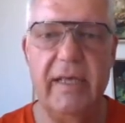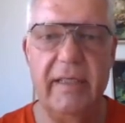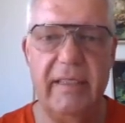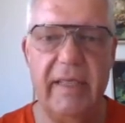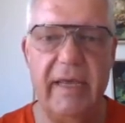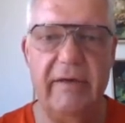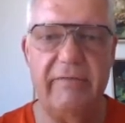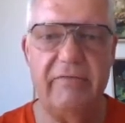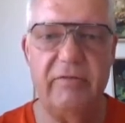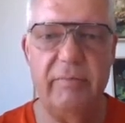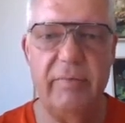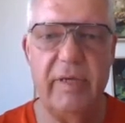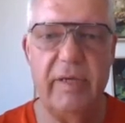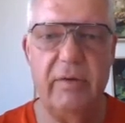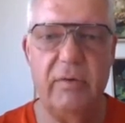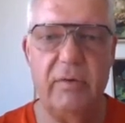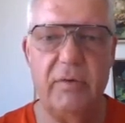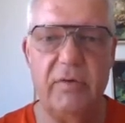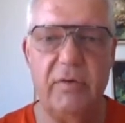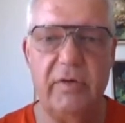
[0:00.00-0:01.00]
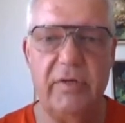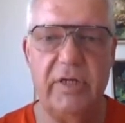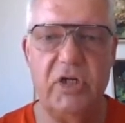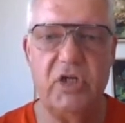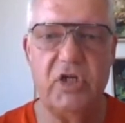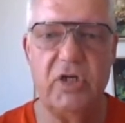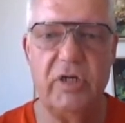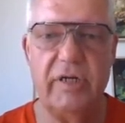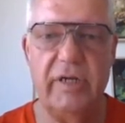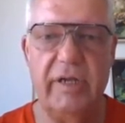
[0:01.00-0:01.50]
They have to be in good
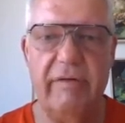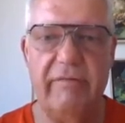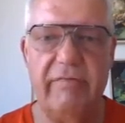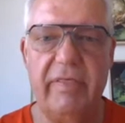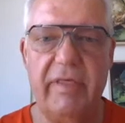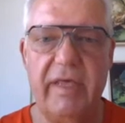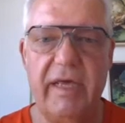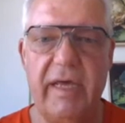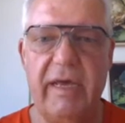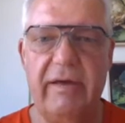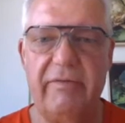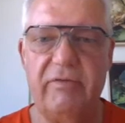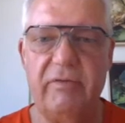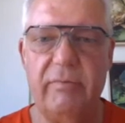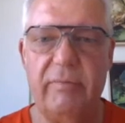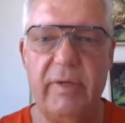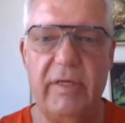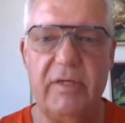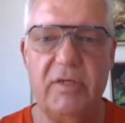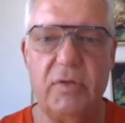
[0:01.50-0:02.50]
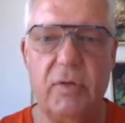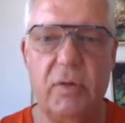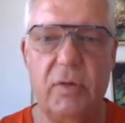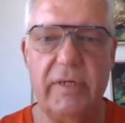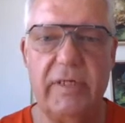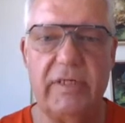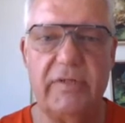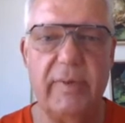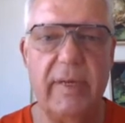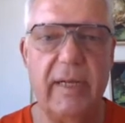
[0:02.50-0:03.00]
condition if they have to be
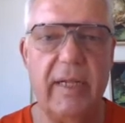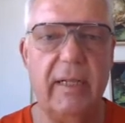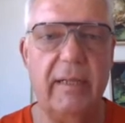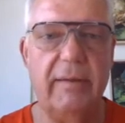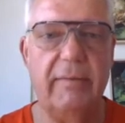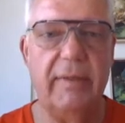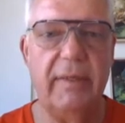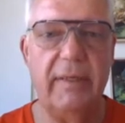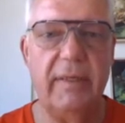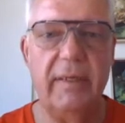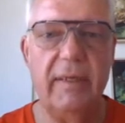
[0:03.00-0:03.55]
sold as well.